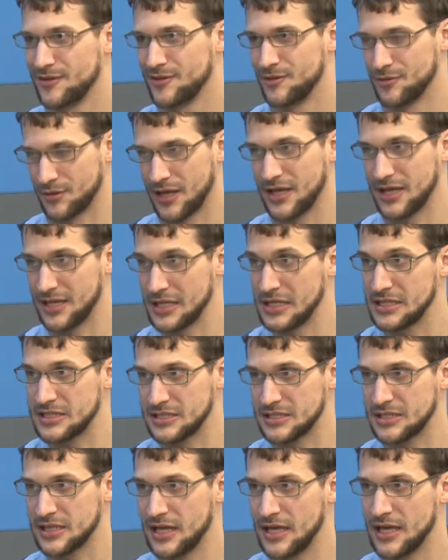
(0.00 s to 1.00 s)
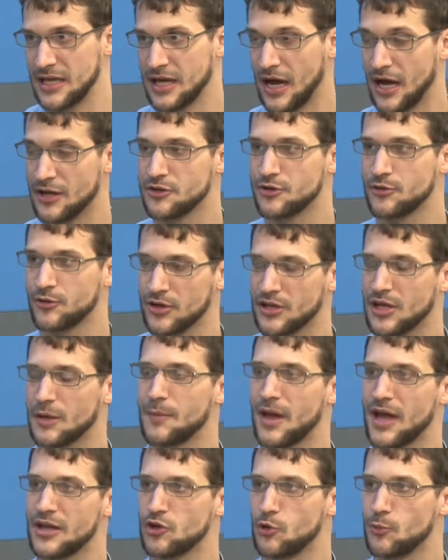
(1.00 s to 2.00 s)
Okay, it's under a
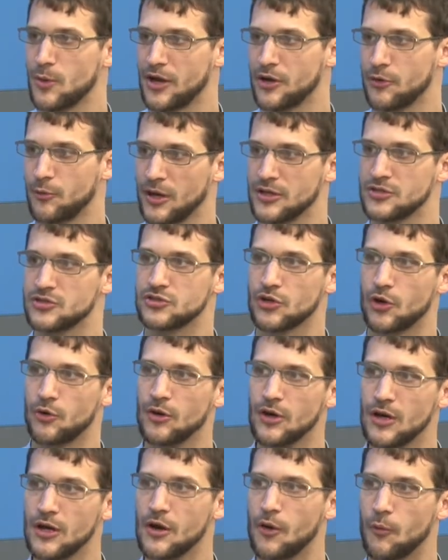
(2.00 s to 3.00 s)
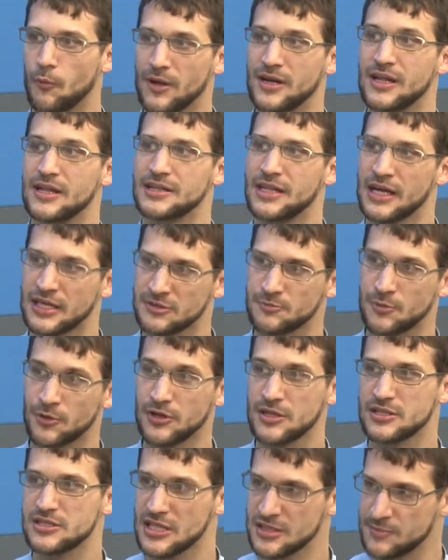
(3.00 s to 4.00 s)
command no matter what. So when it does
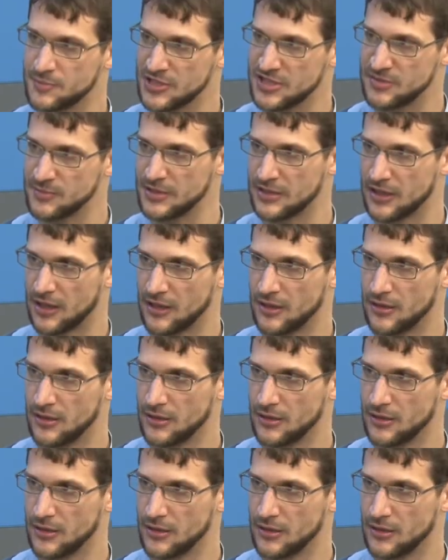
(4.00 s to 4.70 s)
burn, it says Bismillah.